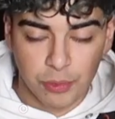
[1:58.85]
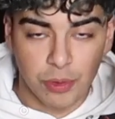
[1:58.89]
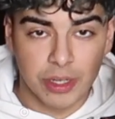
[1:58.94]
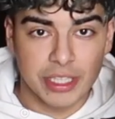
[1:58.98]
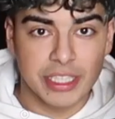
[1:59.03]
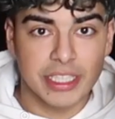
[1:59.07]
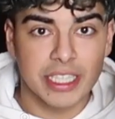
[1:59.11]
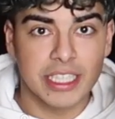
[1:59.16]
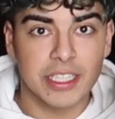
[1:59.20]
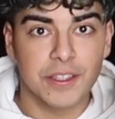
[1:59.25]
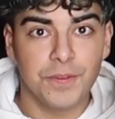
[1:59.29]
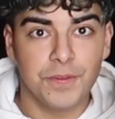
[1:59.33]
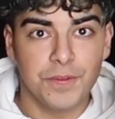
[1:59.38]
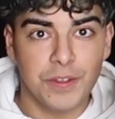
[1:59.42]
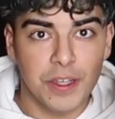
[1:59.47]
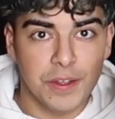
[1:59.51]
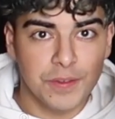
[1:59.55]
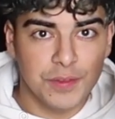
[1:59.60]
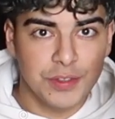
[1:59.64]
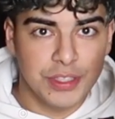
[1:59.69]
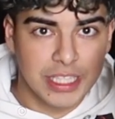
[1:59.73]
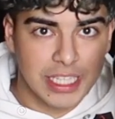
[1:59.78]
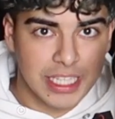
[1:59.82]
which is
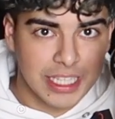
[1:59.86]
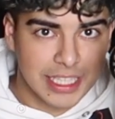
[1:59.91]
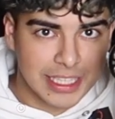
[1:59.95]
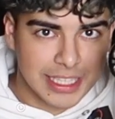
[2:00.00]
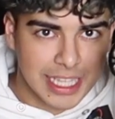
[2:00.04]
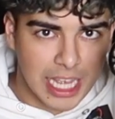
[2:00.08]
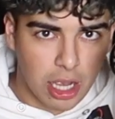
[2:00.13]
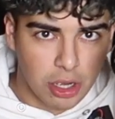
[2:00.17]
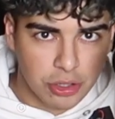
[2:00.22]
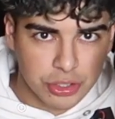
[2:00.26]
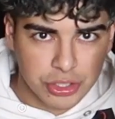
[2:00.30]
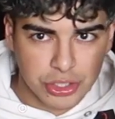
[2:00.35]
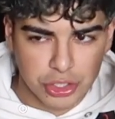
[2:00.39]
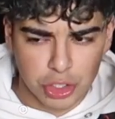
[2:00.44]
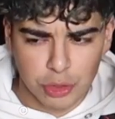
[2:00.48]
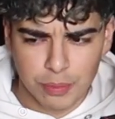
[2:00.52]
15,000.